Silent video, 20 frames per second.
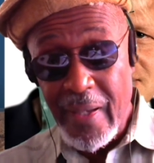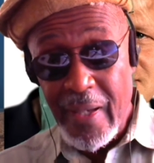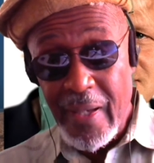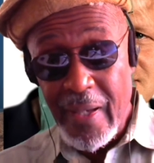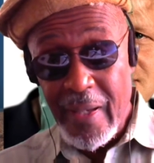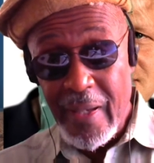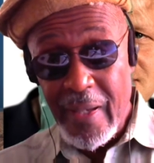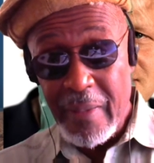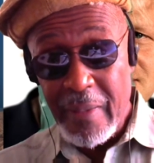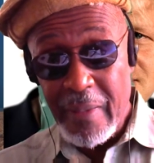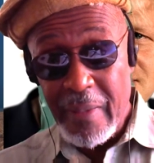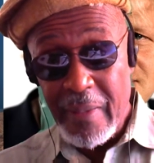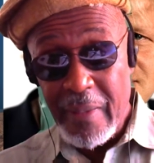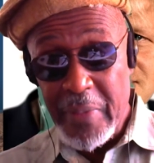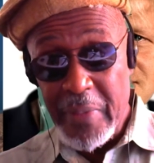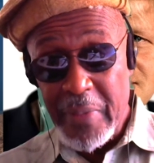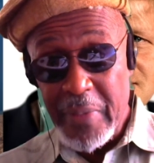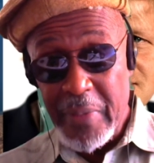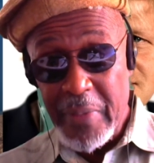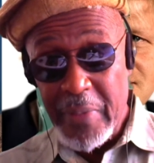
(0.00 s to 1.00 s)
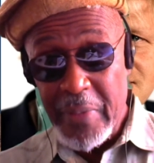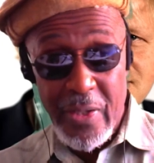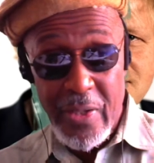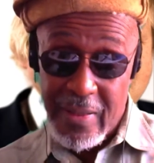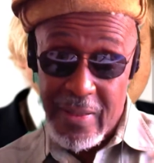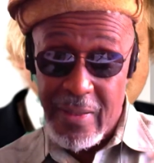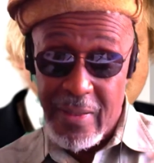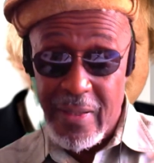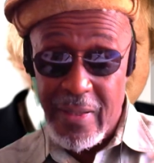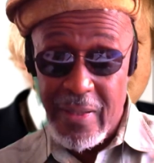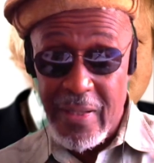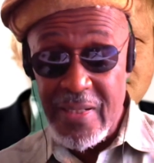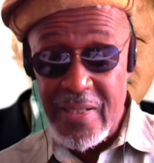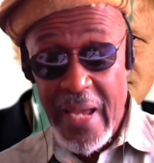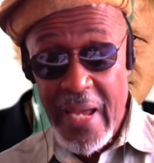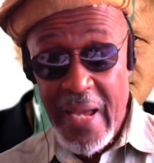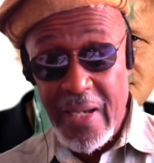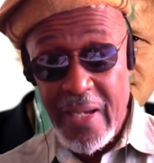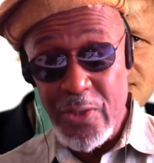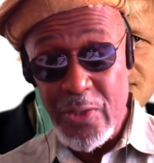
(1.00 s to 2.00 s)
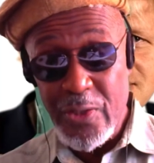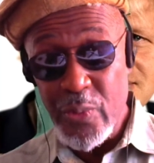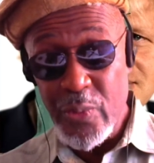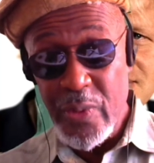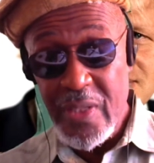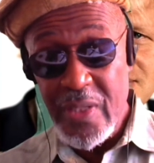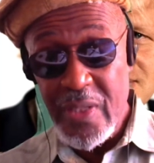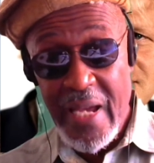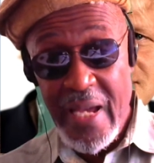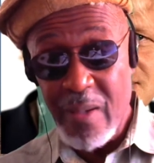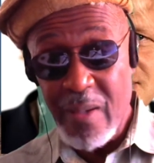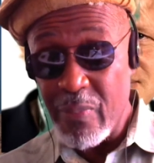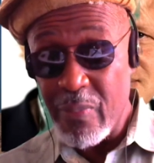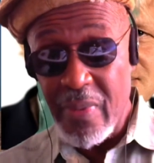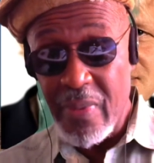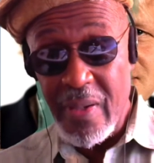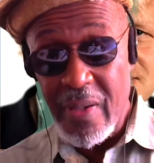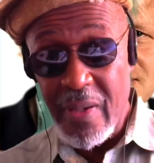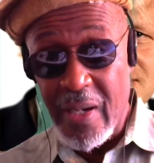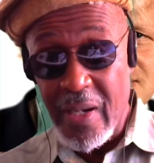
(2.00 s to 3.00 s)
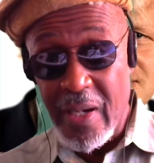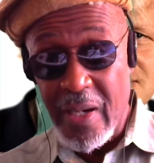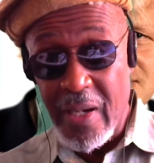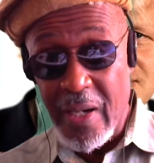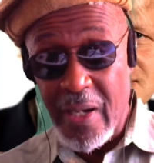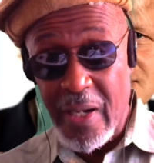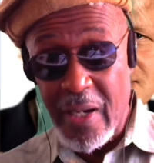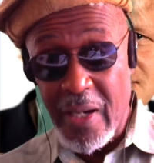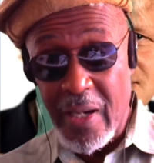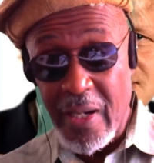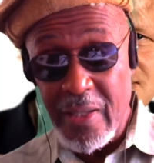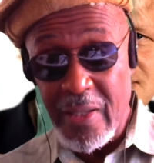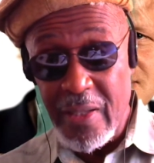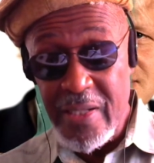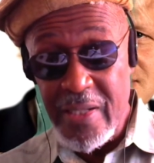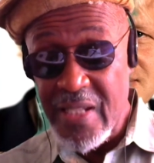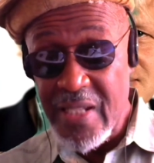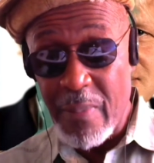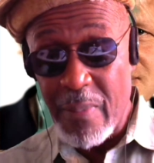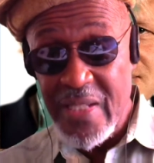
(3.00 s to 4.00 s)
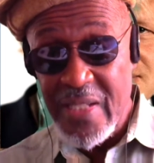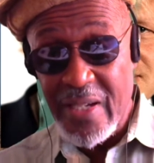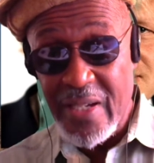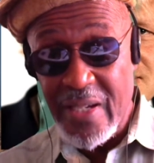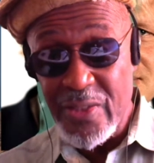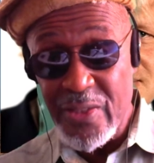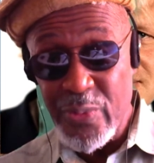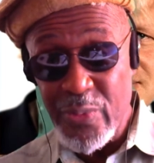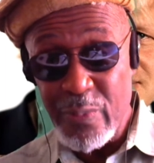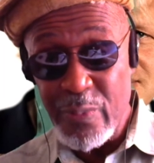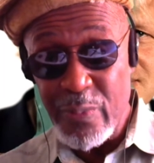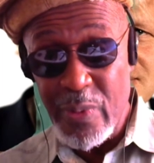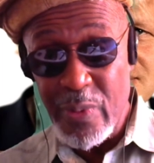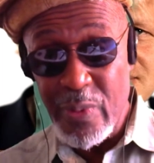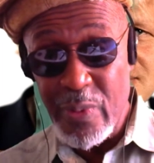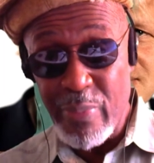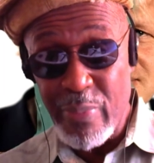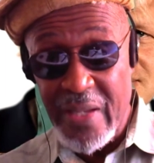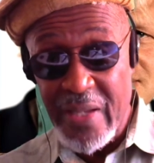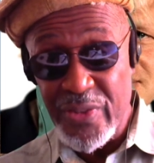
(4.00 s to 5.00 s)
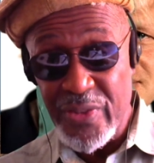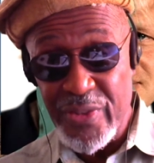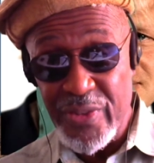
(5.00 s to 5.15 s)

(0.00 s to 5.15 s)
because it's like a tree is like Islam is like a tree with branches,